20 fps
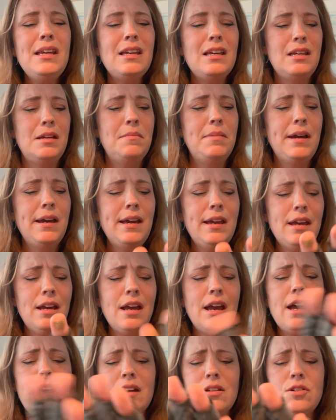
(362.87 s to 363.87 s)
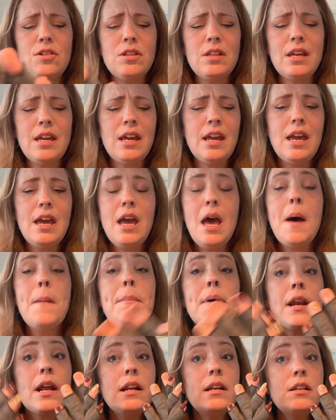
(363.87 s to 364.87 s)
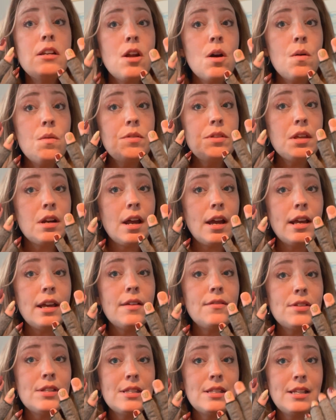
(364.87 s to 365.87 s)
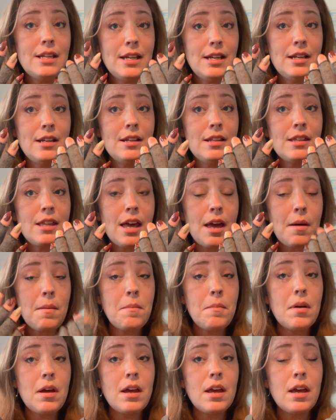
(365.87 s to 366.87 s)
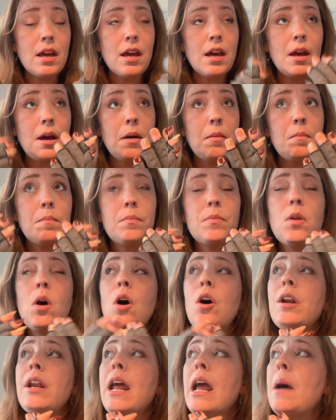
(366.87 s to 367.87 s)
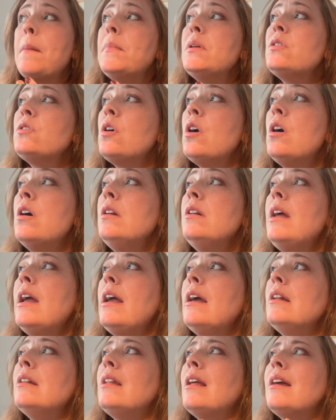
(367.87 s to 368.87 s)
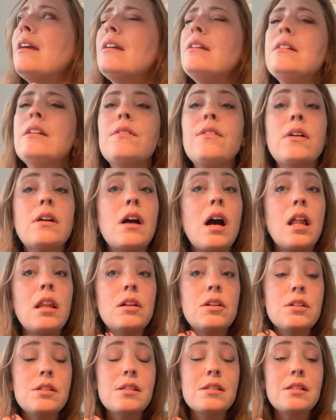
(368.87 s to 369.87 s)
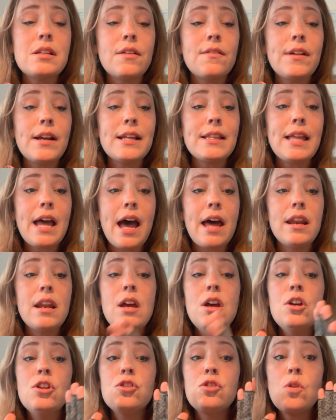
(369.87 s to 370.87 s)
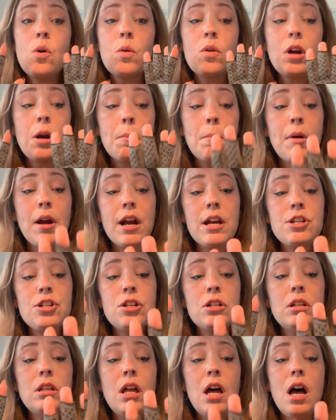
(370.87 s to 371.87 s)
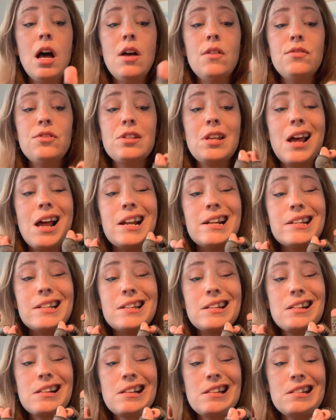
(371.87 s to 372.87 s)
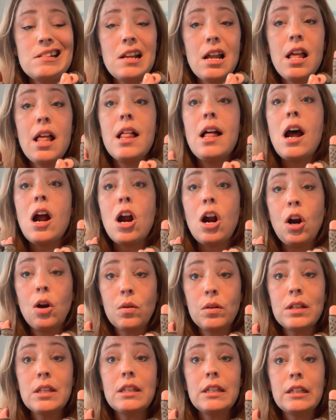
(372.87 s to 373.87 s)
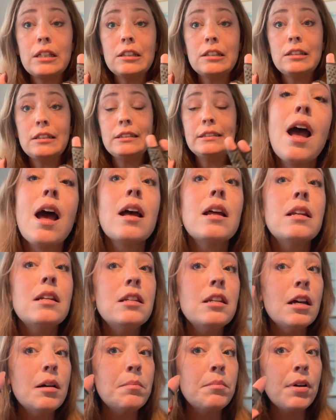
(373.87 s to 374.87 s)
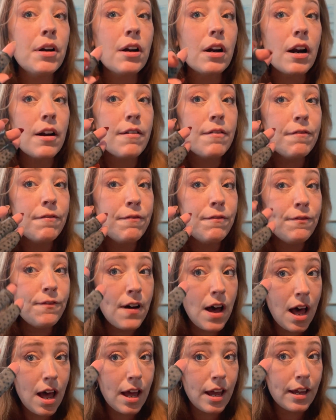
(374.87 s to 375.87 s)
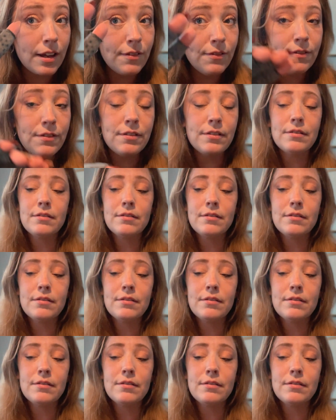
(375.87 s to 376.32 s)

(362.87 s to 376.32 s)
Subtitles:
eBay actually, but I know that I have seen them on Amazon and like in different colors and stuff like that. So compression gloves are really good. Number 5,